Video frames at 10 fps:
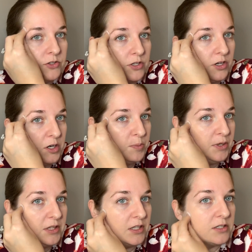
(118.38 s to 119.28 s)
So you're gonna
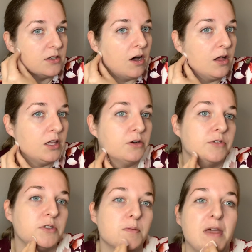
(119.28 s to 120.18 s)
put this all
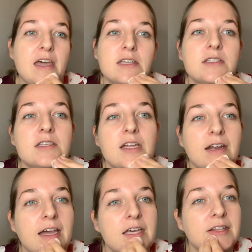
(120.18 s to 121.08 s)
over as a base, and
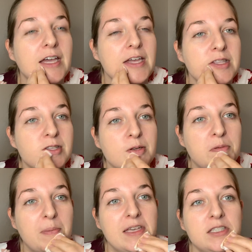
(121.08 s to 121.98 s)
I cleansed
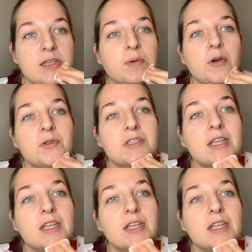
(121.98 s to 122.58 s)
with my Sea Rose